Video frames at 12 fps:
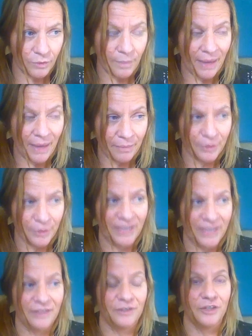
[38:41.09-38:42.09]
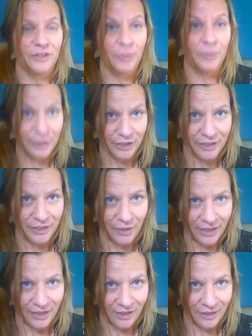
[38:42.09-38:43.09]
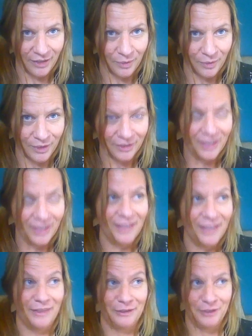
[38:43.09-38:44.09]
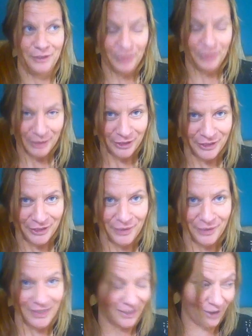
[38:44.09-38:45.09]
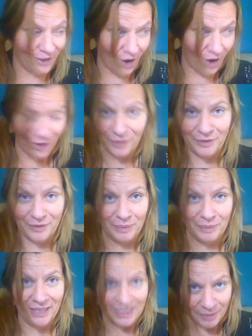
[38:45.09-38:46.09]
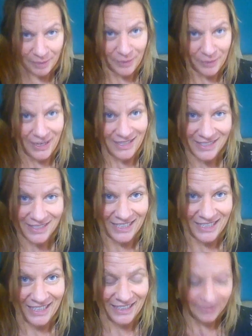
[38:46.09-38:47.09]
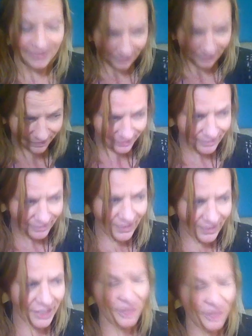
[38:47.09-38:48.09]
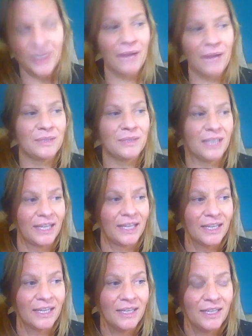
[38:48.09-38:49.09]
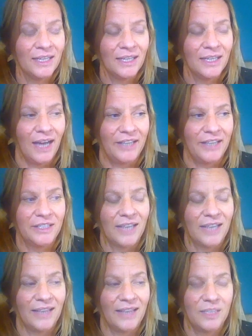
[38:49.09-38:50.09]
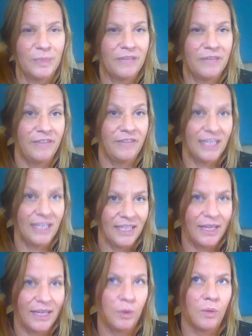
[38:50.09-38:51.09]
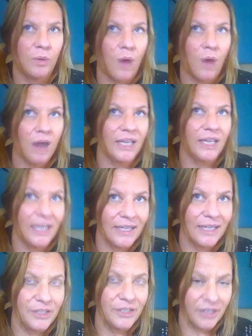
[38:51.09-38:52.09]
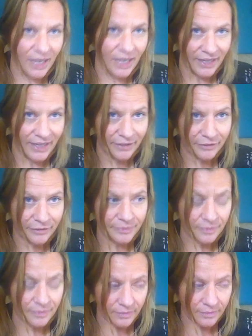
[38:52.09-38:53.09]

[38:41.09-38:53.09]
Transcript: remembering there's so much good going on in the world. There's so much good going on all over the place, but we're not seeing it, you know? And I was like, I just got this big feeling that we're walking into kind of